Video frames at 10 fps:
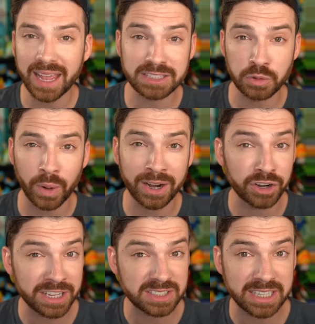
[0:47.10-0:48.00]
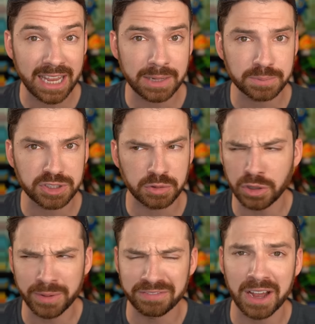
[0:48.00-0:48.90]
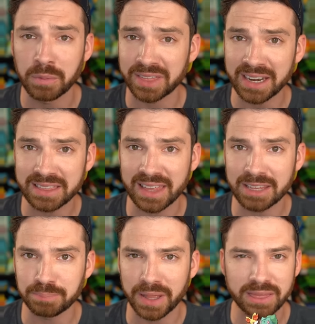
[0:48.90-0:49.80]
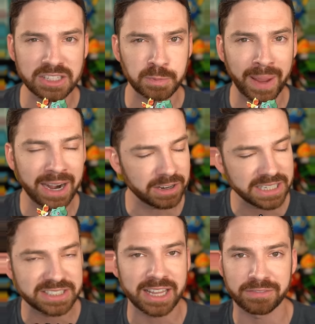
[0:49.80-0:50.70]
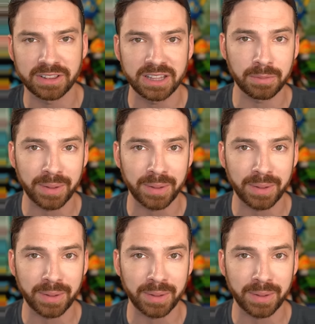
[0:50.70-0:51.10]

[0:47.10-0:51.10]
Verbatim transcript: X and Y are easy games, so you'll be fine with anything, but this pair is definitely the